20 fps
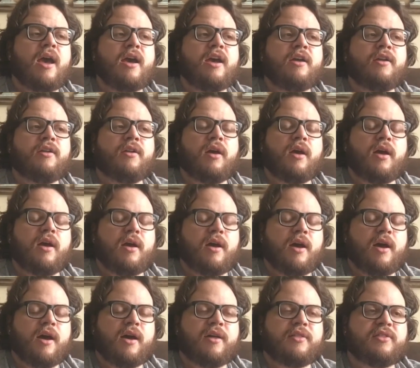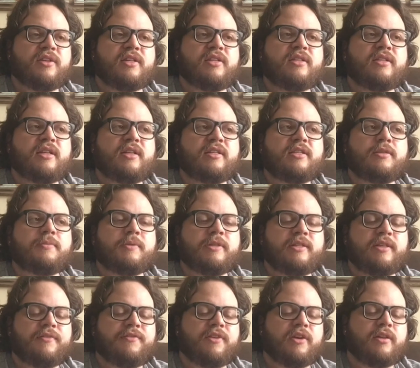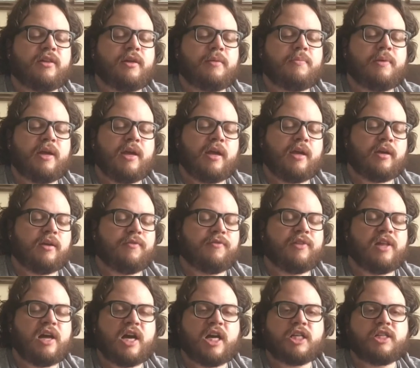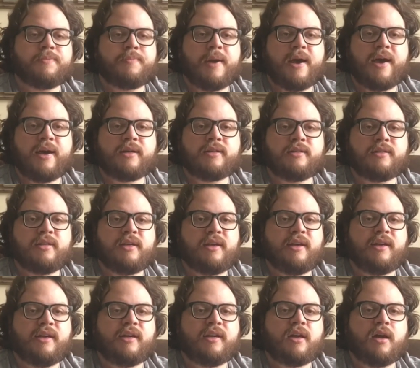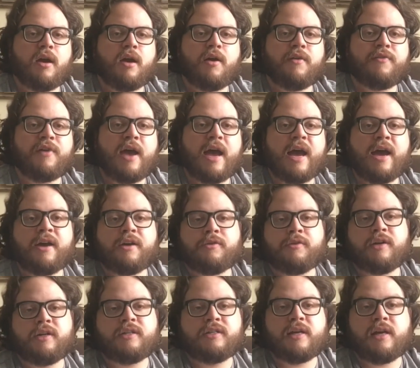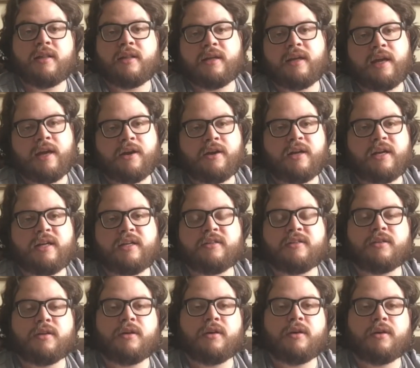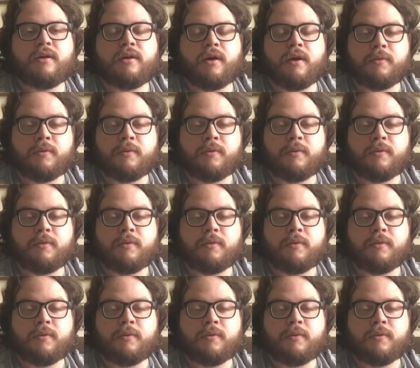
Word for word: And uh, these scenes specifically being a flashback scene of Hagrid telling Harry he's a,